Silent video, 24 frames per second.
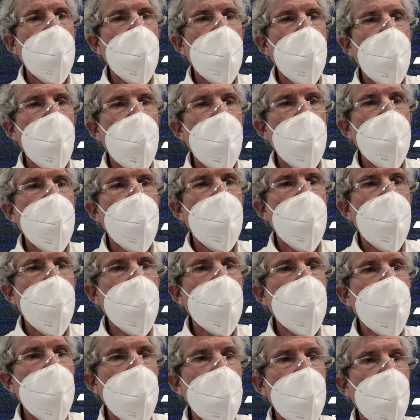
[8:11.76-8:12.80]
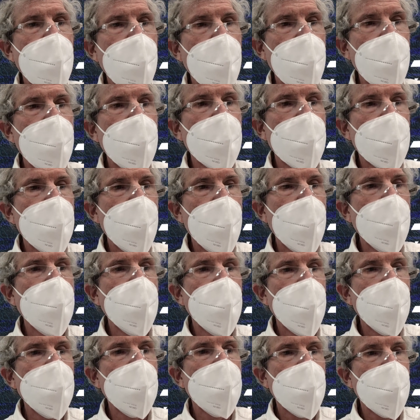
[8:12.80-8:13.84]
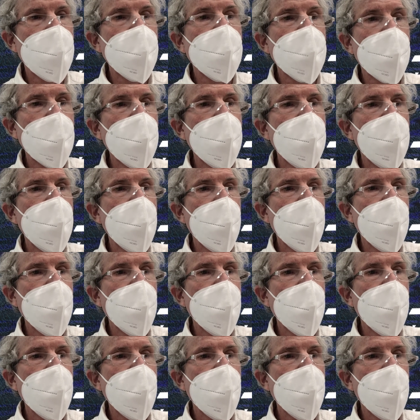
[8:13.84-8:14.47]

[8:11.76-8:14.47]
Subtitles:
out of 50, I think, voted to declare